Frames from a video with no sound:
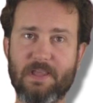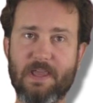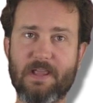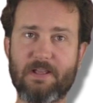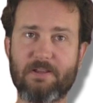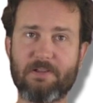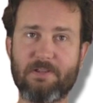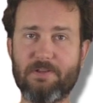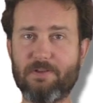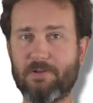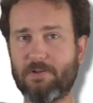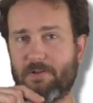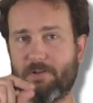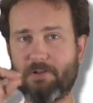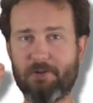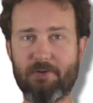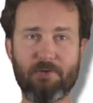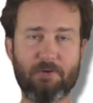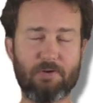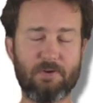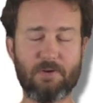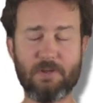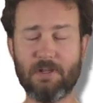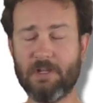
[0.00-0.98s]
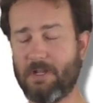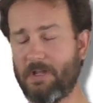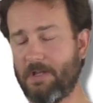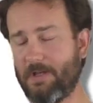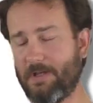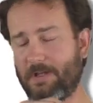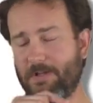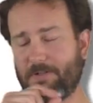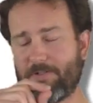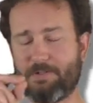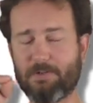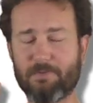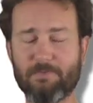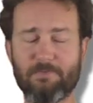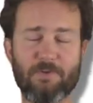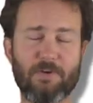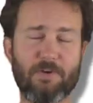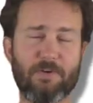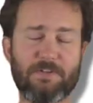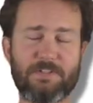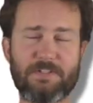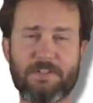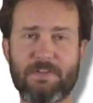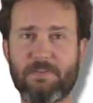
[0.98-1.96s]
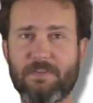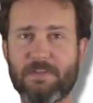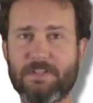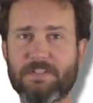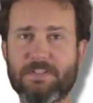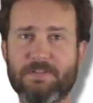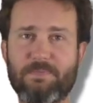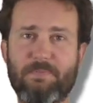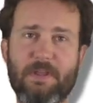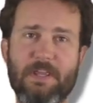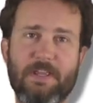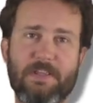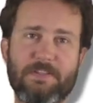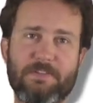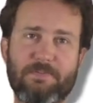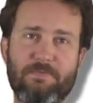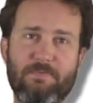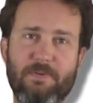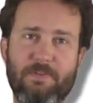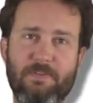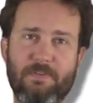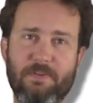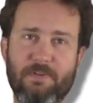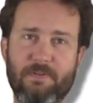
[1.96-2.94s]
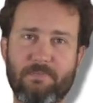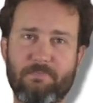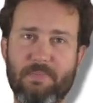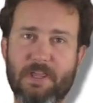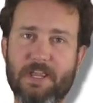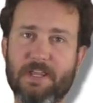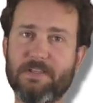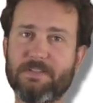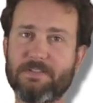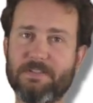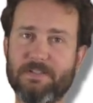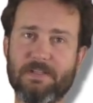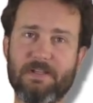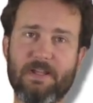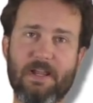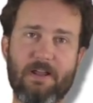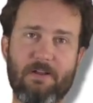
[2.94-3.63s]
likelihood or traversed this space with a Bayesian